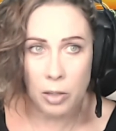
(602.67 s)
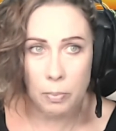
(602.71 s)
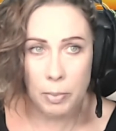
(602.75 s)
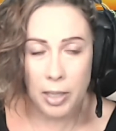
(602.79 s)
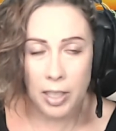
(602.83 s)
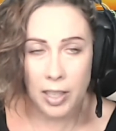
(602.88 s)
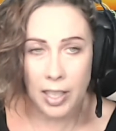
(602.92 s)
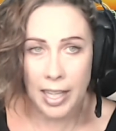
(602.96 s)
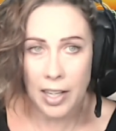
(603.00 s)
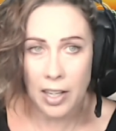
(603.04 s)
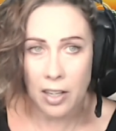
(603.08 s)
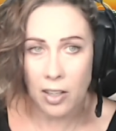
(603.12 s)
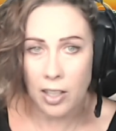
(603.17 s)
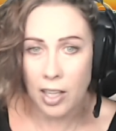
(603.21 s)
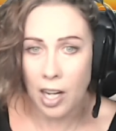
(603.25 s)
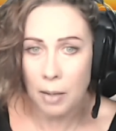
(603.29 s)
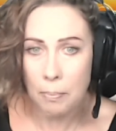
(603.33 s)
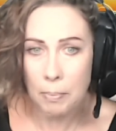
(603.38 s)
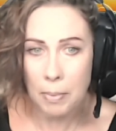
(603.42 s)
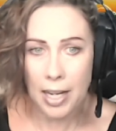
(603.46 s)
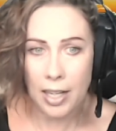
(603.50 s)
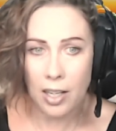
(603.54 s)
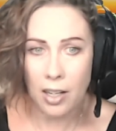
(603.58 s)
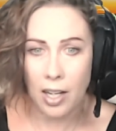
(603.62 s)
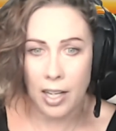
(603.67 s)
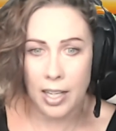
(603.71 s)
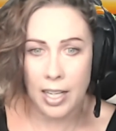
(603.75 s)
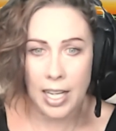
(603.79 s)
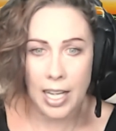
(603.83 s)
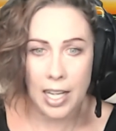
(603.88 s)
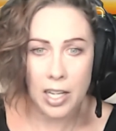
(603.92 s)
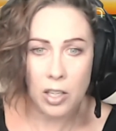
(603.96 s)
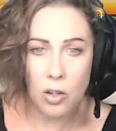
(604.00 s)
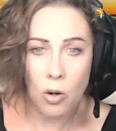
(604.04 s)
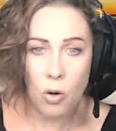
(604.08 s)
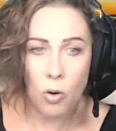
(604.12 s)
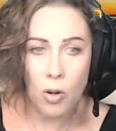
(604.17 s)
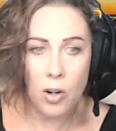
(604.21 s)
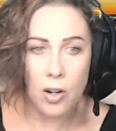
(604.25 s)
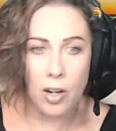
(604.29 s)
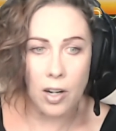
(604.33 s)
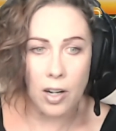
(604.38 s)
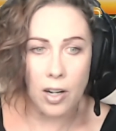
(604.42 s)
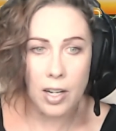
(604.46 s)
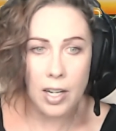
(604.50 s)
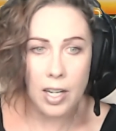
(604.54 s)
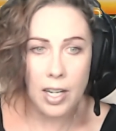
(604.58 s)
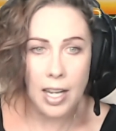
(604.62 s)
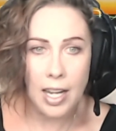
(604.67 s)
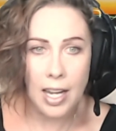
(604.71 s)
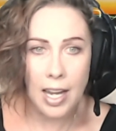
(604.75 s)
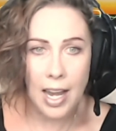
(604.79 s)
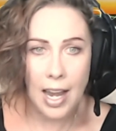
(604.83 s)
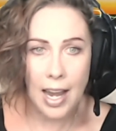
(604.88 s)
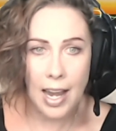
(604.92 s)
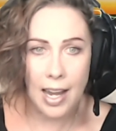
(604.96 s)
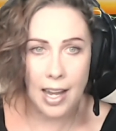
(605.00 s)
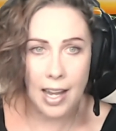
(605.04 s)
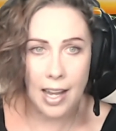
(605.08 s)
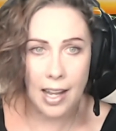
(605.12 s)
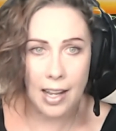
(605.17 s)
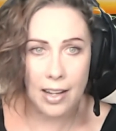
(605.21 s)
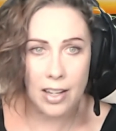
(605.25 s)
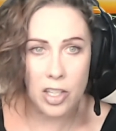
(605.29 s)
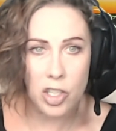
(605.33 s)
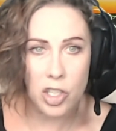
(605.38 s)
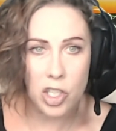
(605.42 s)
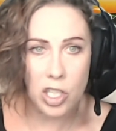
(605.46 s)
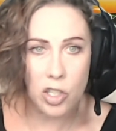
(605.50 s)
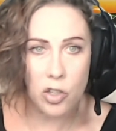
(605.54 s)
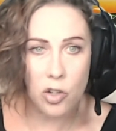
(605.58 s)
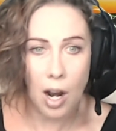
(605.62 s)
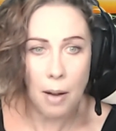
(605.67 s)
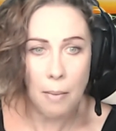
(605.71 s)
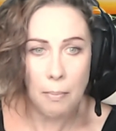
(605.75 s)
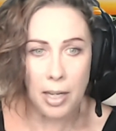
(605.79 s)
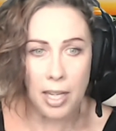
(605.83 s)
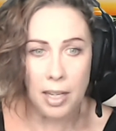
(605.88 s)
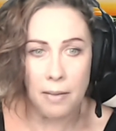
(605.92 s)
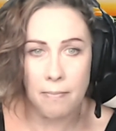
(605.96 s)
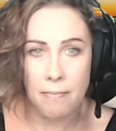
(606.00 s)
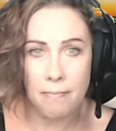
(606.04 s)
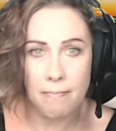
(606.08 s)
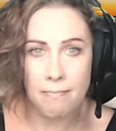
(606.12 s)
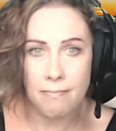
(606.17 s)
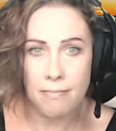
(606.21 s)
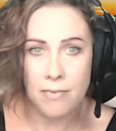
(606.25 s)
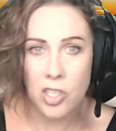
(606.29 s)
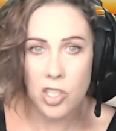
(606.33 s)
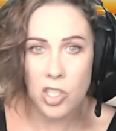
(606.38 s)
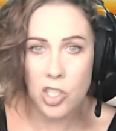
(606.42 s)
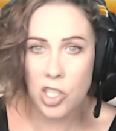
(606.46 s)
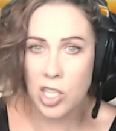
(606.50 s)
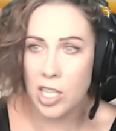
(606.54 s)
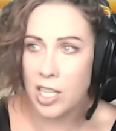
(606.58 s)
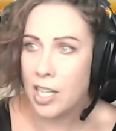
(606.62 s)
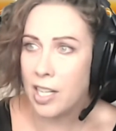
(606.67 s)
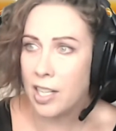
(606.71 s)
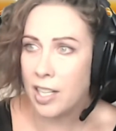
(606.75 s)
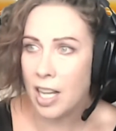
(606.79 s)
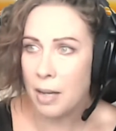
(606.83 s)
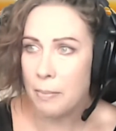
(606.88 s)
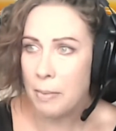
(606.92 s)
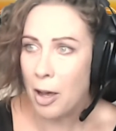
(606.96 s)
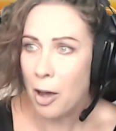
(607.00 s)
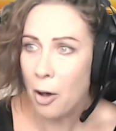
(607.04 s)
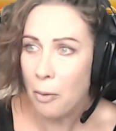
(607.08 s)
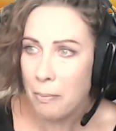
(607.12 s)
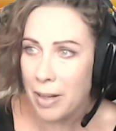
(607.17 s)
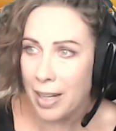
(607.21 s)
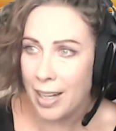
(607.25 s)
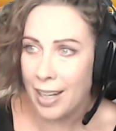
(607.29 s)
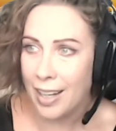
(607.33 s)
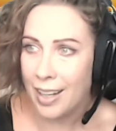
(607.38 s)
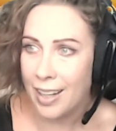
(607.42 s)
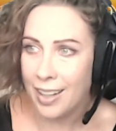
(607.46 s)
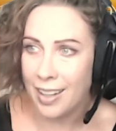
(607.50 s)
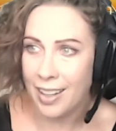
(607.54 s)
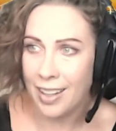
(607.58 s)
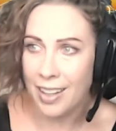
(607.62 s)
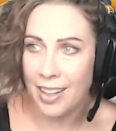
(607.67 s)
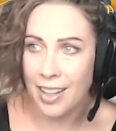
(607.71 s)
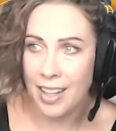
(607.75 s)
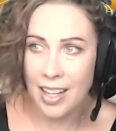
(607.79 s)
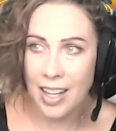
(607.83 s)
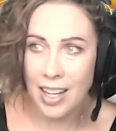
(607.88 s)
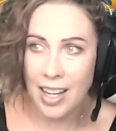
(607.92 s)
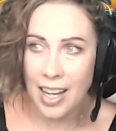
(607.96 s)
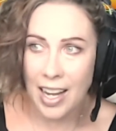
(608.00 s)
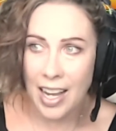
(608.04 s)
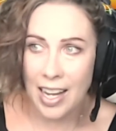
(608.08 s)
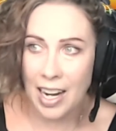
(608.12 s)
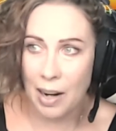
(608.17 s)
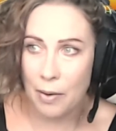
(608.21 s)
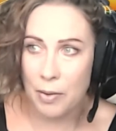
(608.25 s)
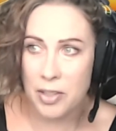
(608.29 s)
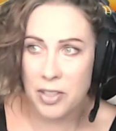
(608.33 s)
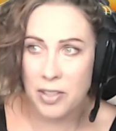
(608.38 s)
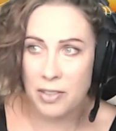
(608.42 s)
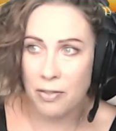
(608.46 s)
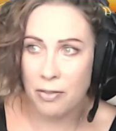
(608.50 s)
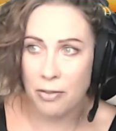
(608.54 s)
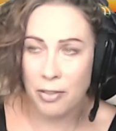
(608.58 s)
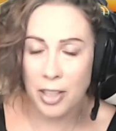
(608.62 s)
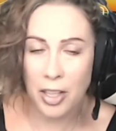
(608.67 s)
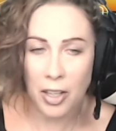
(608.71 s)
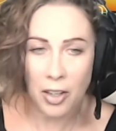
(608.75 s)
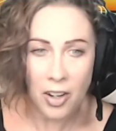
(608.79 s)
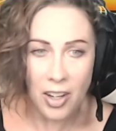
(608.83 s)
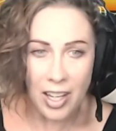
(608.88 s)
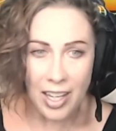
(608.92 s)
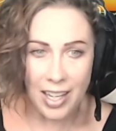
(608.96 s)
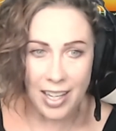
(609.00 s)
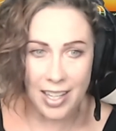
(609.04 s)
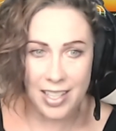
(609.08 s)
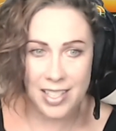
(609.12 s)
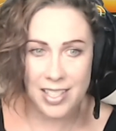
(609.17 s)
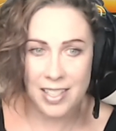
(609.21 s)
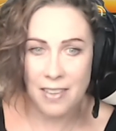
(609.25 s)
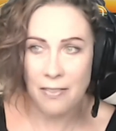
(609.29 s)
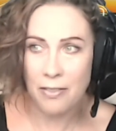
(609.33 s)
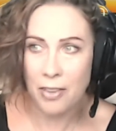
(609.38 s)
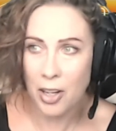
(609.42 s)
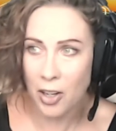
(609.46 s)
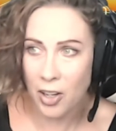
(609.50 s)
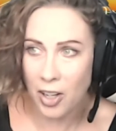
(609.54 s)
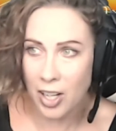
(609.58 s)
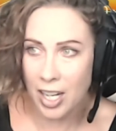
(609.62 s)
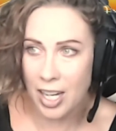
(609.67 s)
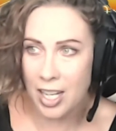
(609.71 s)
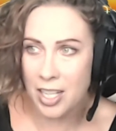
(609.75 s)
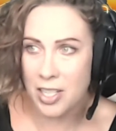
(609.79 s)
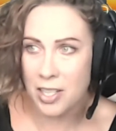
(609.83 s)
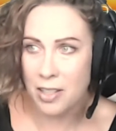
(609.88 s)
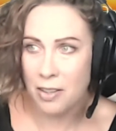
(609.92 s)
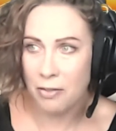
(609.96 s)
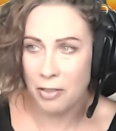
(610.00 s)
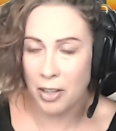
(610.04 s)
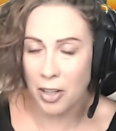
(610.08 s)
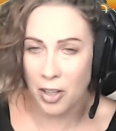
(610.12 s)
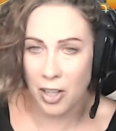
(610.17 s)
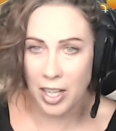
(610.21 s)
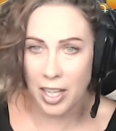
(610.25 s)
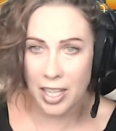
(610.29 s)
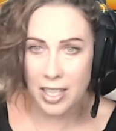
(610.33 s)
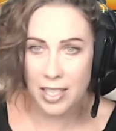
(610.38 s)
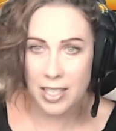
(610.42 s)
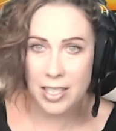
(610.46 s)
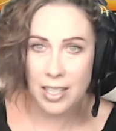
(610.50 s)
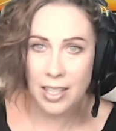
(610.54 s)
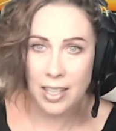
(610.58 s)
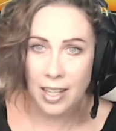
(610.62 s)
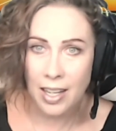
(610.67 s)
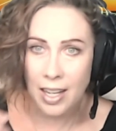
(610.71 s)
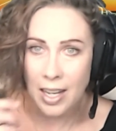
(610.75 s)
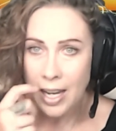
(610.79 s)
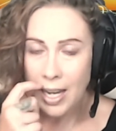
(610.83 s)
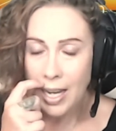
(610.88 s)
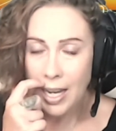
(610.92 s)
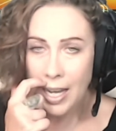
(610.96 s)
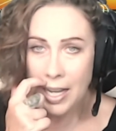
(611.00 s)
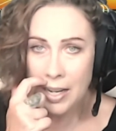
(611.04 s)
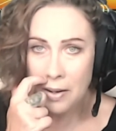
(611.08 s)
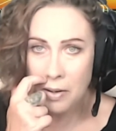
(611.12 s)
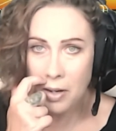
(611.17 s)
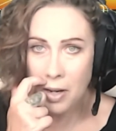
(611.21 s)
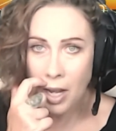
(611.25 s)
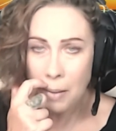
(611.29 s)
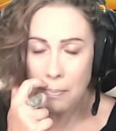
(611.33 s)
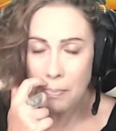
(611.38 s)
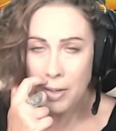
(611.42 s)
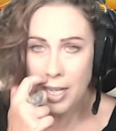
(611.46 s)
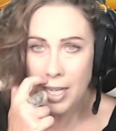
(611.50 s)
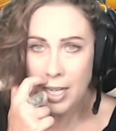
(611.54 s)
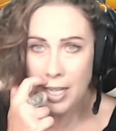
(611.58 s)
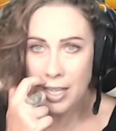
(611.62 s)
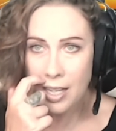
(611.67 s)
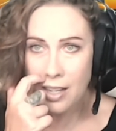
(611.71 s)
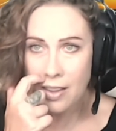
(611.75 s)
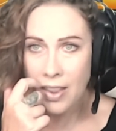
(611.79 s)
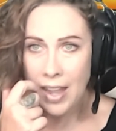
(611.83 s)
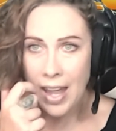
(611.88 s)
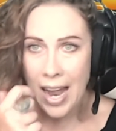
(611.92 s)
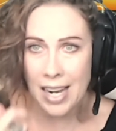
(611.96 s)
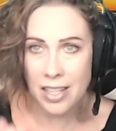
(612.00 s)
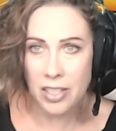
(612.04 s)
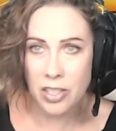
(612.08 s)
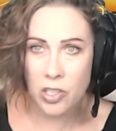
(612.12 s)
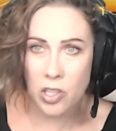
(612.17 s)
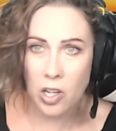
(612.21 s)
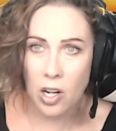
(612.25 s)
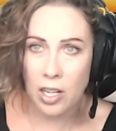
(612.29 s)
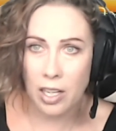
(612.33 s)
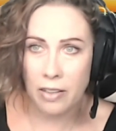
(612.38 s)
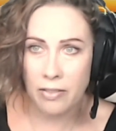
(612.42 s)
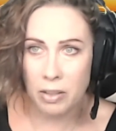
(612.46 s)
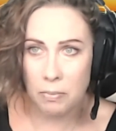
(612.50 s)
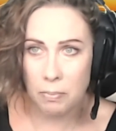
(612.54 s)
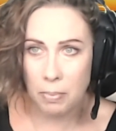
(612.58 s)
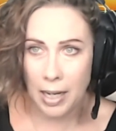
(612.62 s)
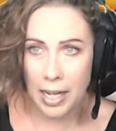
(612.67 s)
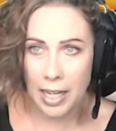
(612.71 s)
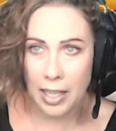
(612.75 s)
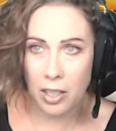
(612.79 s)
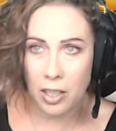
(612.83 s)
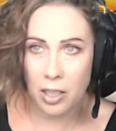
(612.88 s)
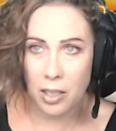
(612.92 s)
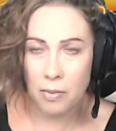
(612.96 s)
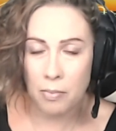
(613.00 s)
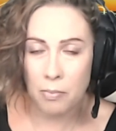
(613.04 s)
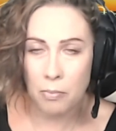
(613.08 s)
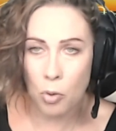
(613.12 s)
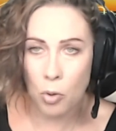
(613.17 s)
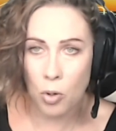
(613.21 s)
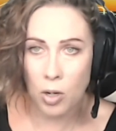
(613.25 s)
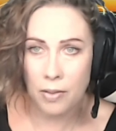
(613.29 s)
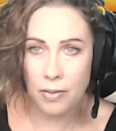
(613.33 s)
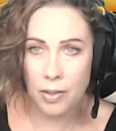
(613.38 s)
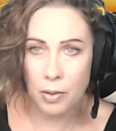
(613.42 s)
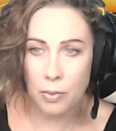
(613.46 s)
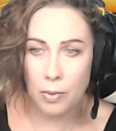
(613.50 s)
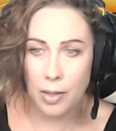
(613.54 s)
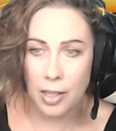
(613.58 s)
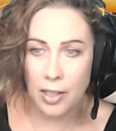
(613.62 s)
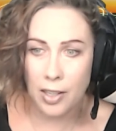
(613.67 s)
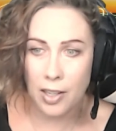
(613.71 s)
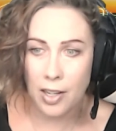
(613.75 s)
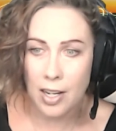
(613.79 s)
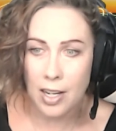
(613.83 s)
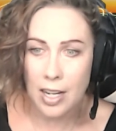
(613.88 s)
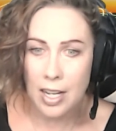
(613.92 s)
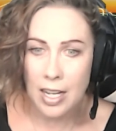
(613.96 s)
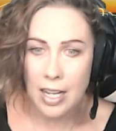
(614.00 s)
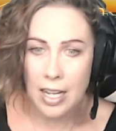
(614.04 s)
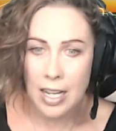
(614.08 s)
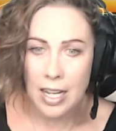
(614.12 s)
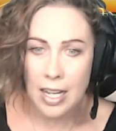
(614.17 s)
little bit later, got back on, hit a corner, and she dropped me. She didn't come help me. And I was furious, furious, furious. And not being that strong of a biker, more of a runner,